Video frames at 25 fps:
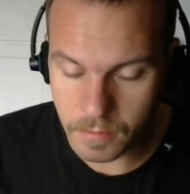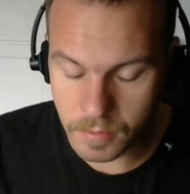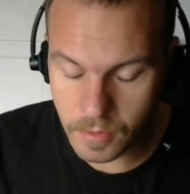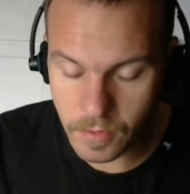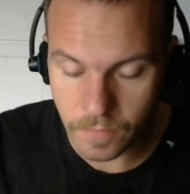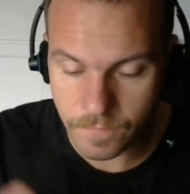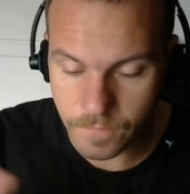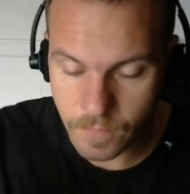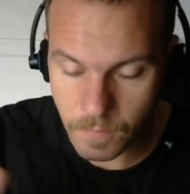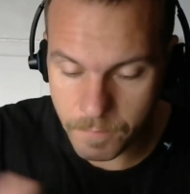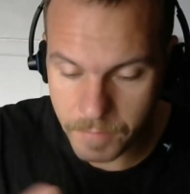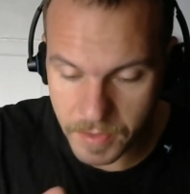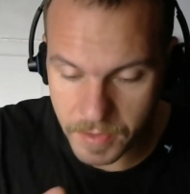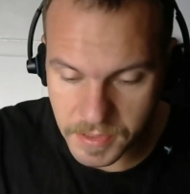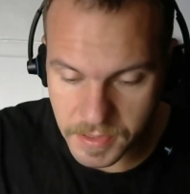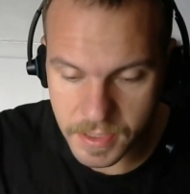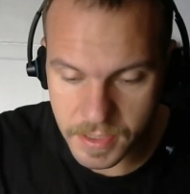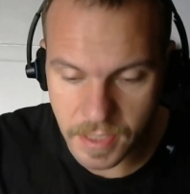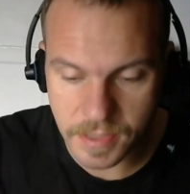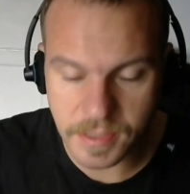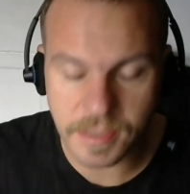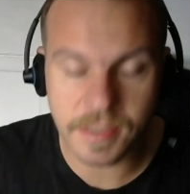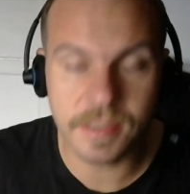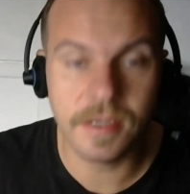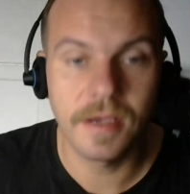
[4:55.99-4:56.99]
good for
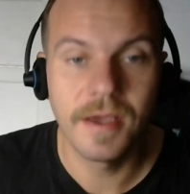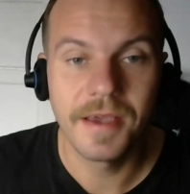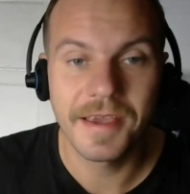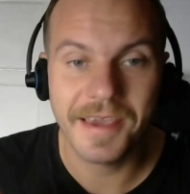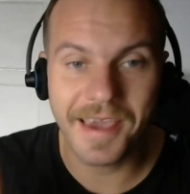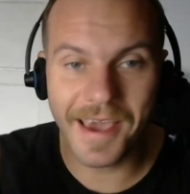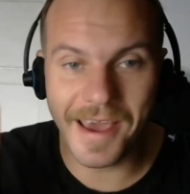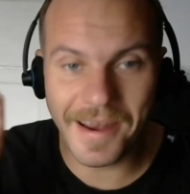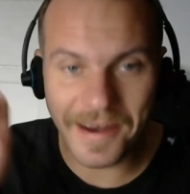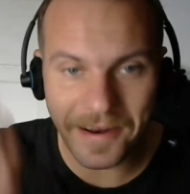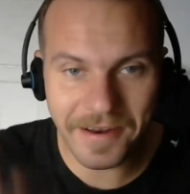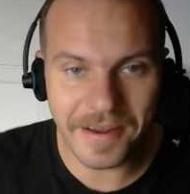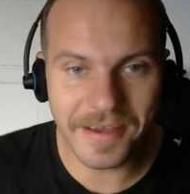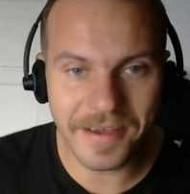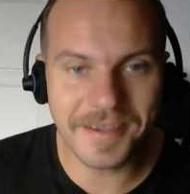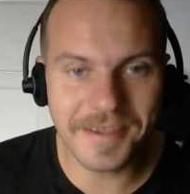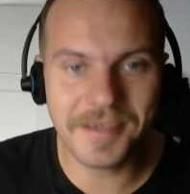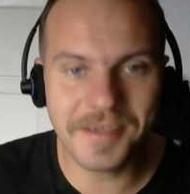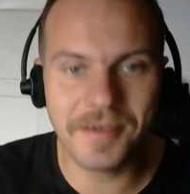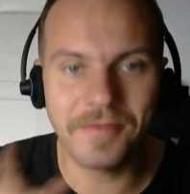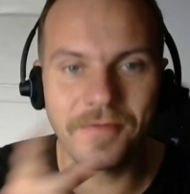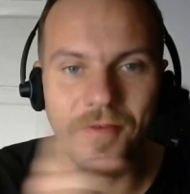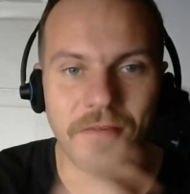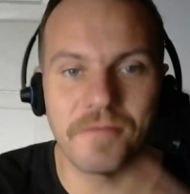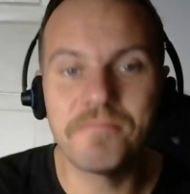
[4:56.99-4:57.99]
business. Canada is
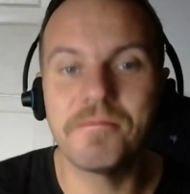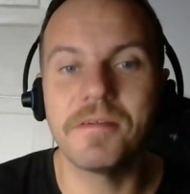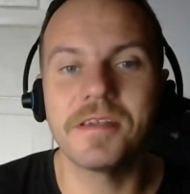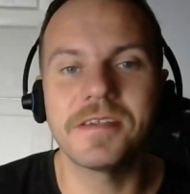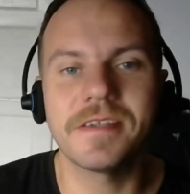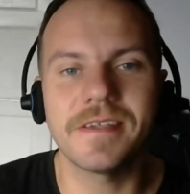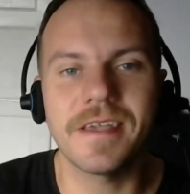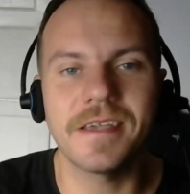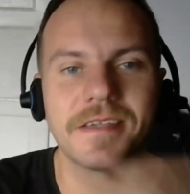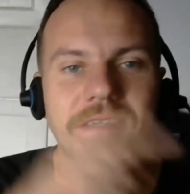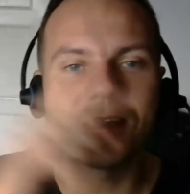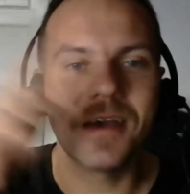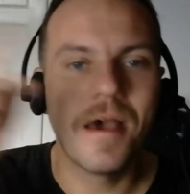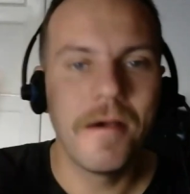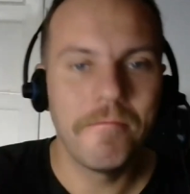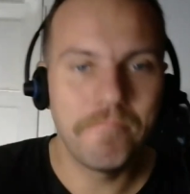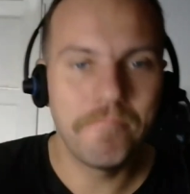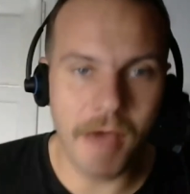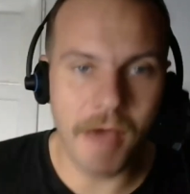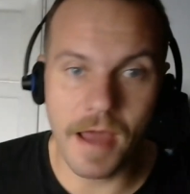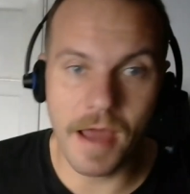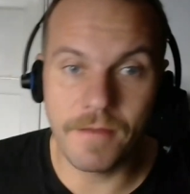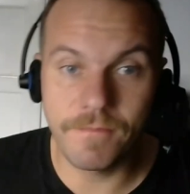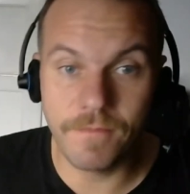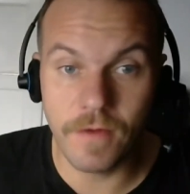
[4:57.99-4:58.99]
good for business,
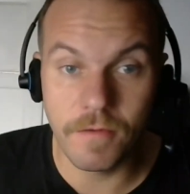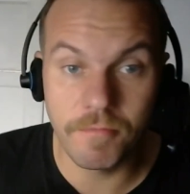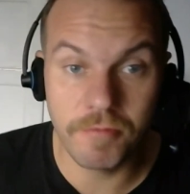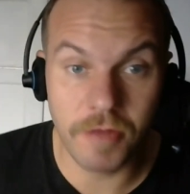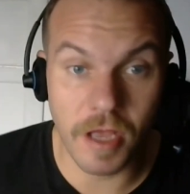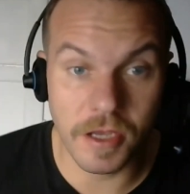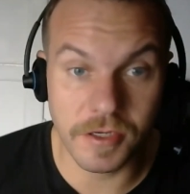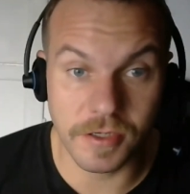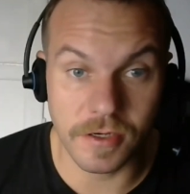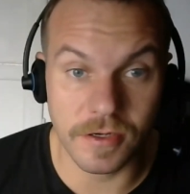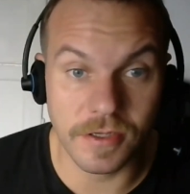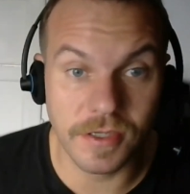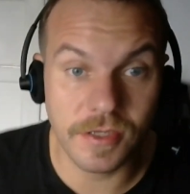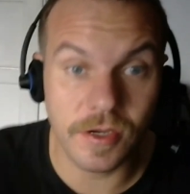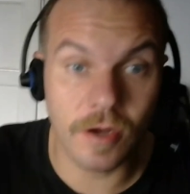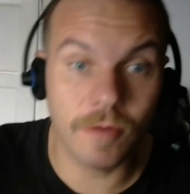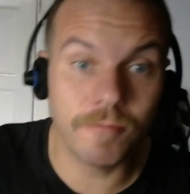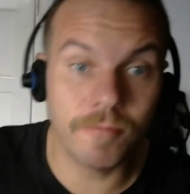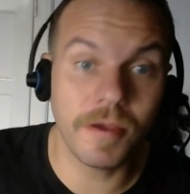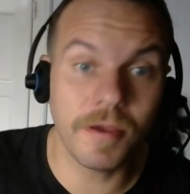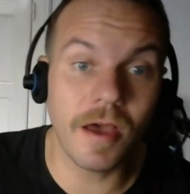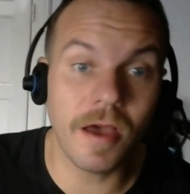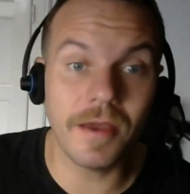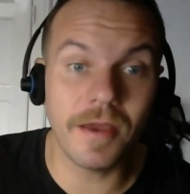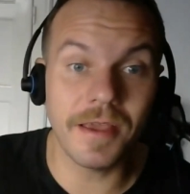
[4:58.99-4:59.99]
bad for pleasure.
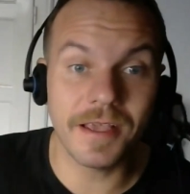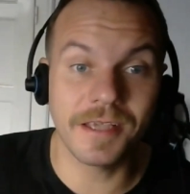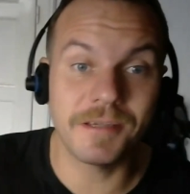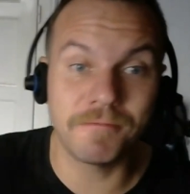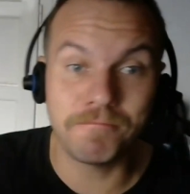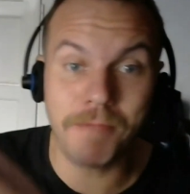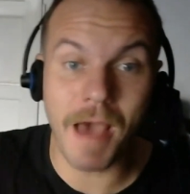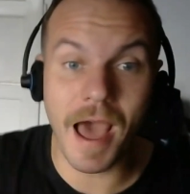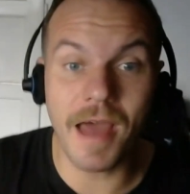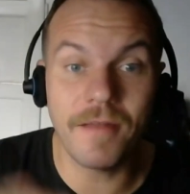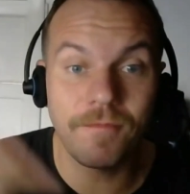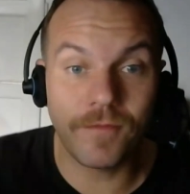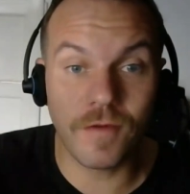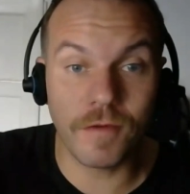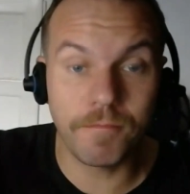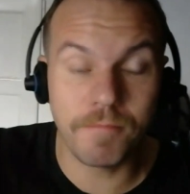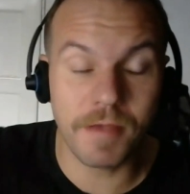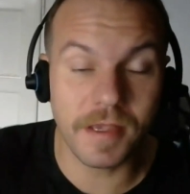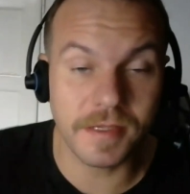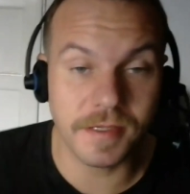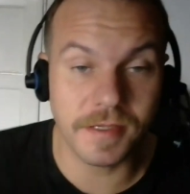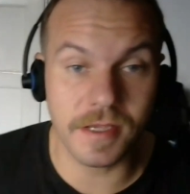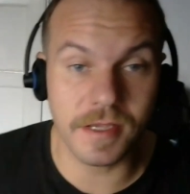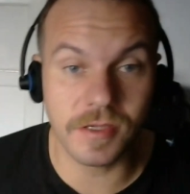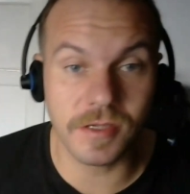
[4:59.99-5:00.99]
Serbia is bad for
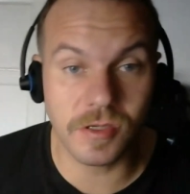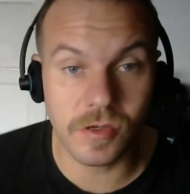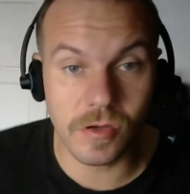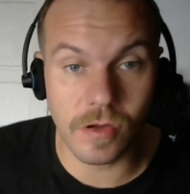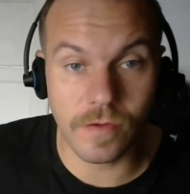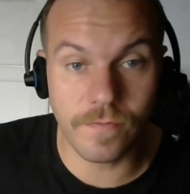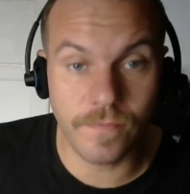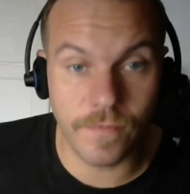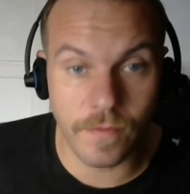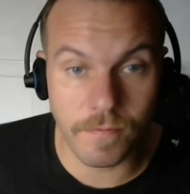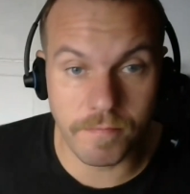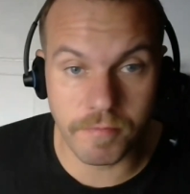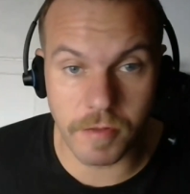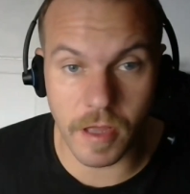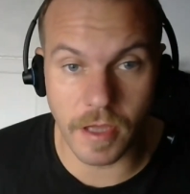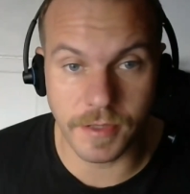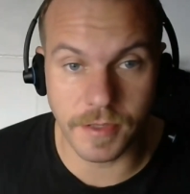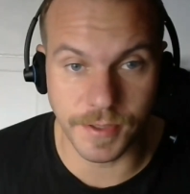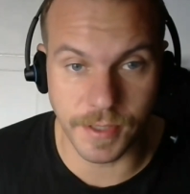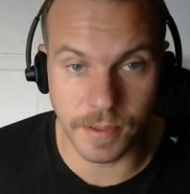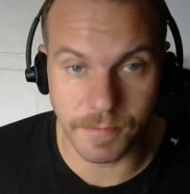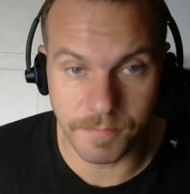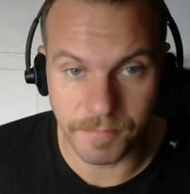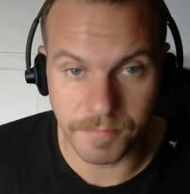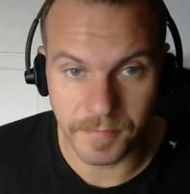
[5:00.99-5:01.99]
business, good for
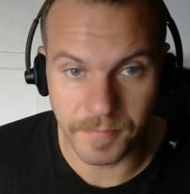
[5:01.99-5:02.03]
pleasure.